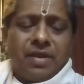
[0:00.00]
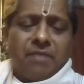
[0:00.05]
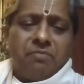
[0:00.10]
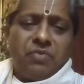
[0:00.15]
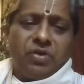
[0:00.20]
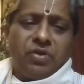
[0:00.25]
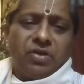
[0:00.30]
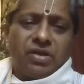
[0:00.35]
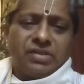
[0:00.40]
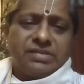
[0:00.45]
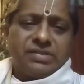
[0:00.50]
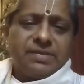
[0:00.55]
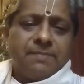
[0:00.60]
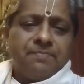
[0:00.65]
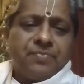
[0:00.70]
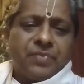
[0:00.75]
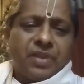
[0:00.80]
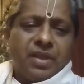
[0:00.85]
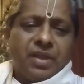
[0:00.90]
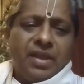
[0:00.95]
because
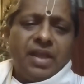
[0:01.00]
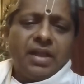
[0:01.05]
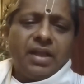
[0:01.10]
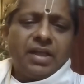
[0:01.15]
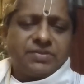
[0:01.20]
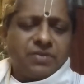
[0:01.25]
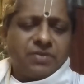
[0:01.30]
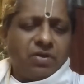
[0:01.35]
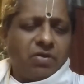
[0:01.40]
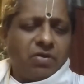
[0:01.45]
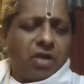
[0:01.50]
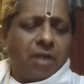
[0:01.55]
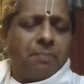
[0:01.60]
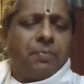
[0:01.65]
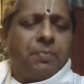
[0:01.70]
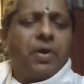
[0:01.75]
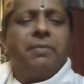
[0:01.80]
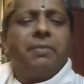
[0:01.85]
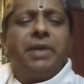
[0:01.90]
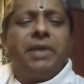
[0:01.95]
English will not
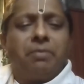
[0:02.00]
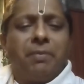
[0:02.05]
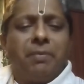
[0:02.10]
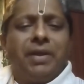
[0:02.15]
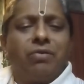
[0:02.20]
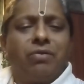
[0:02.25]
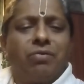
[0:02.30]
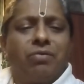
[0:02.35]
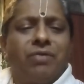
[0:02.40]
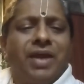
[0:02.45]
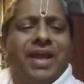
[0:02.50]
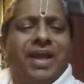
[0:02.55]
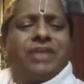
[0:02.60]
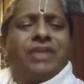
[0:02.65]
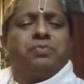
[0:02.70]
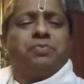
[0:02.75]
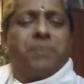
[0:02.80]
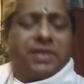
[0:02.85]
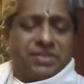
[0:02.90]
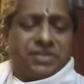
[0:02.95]
permit me to
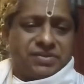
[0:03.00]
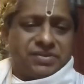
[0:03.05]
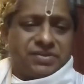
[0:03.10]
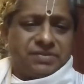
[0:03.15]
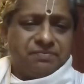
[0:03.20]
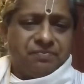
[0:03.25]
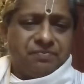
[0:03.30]
express